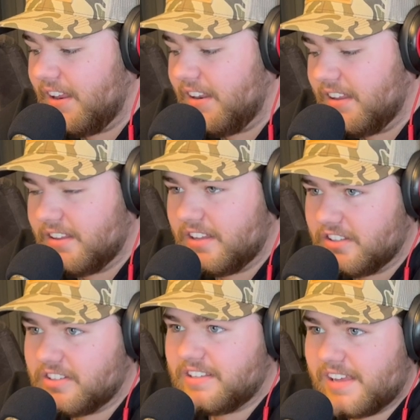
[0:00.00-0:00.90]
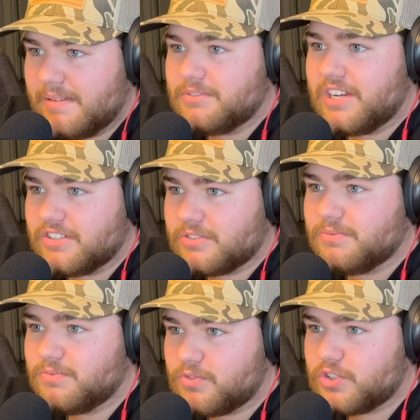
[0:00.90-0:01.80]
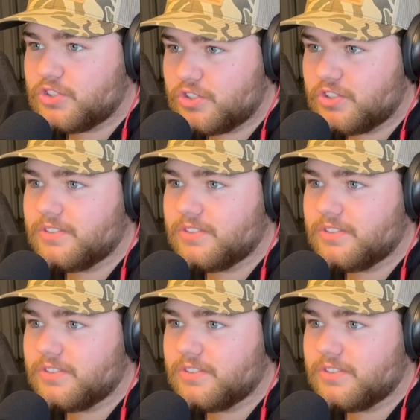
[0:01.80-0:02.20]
it's a game changer for sure.